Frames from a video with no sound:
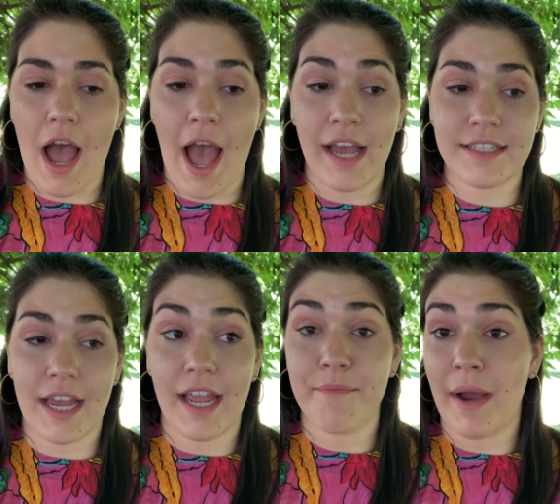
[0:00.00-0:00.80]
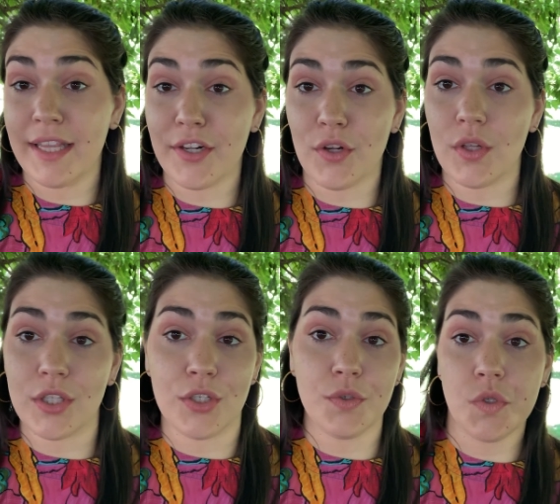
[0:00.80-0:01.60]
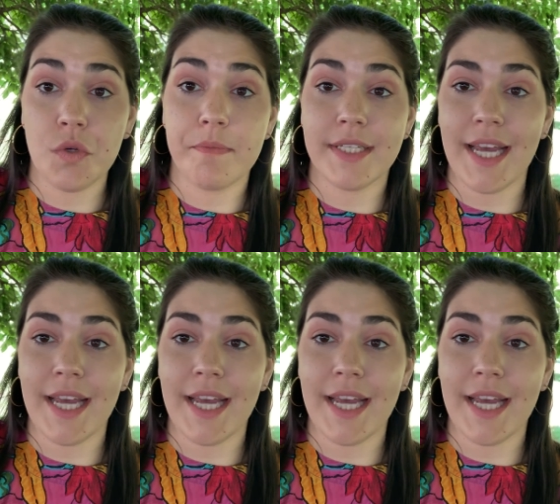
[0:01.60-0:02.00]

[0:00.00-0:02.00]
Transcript: as I my little YouTube